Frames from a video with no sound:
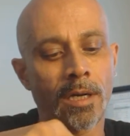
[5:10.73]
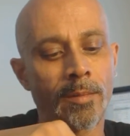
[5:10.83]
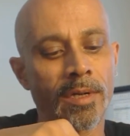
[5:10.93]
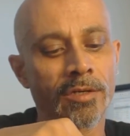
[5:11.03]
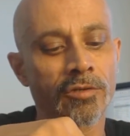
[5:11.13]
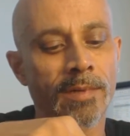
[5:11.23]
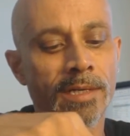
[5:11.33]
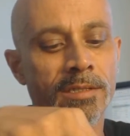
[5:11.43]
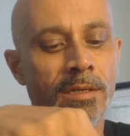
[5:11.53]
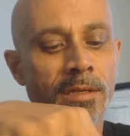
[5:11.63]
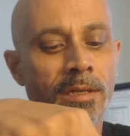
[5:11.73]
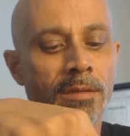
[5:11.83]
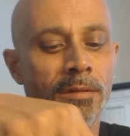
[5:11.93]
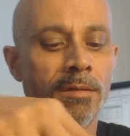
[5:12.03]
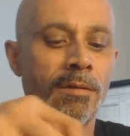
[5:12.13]
I'm going to try
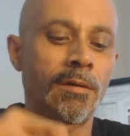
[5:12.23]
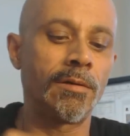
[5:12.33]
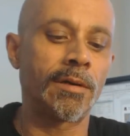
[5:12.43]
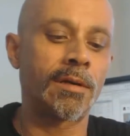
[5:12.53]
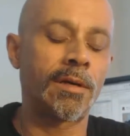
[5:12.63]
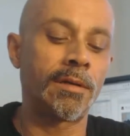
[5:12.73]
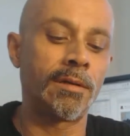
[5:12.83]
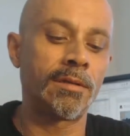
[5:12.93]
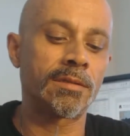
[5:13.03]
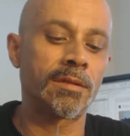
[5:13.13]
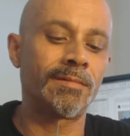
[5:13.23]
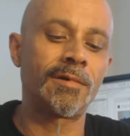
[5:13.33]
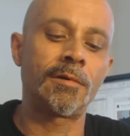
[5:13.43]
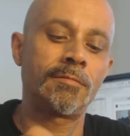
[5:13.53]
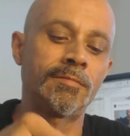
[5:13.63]
tucking all the cotton this time.
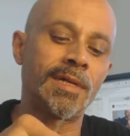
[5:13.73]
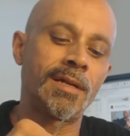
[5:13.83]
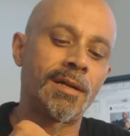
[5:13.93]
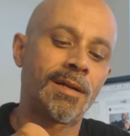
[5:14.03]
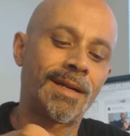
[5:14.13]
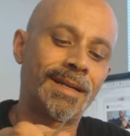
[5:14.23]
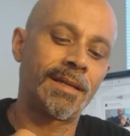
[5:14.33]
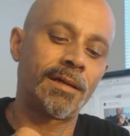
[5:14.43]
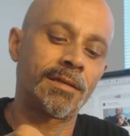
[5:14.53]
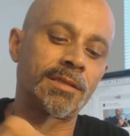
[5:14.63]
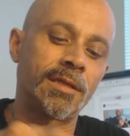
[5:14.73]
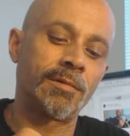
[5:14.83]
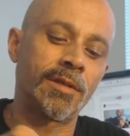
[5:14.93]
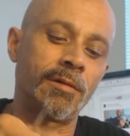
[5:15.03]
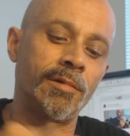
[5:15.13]
No, no, stick
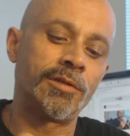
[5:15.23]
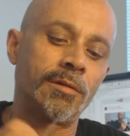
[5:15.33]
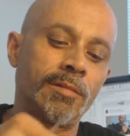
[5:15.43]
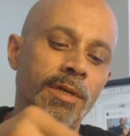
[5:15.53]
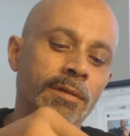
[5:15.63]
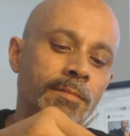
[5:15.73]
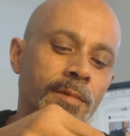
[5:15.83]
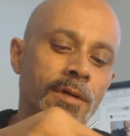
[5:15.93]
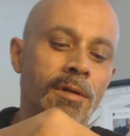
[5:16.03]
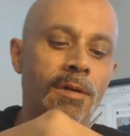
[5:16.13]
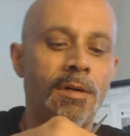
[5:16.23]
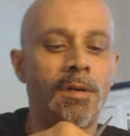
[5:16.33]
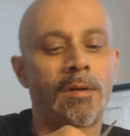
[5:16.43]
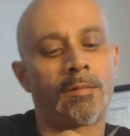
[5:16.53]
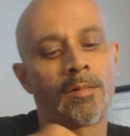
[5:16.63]
with the original plan.
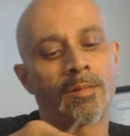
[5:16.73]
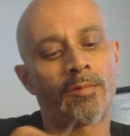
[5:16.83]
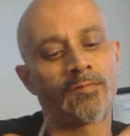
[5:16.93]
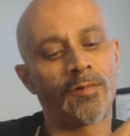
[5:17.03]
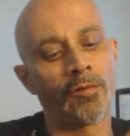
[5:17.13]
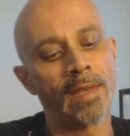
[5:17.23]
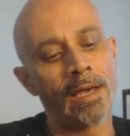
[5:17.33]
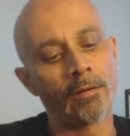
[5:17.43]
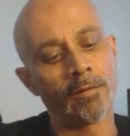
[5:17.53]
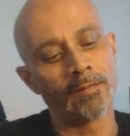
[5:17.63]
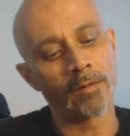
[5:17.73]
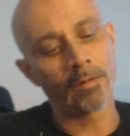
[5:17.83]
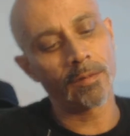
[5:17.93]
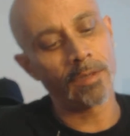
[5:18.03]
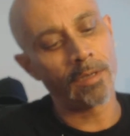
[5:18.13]
I'll fold that over.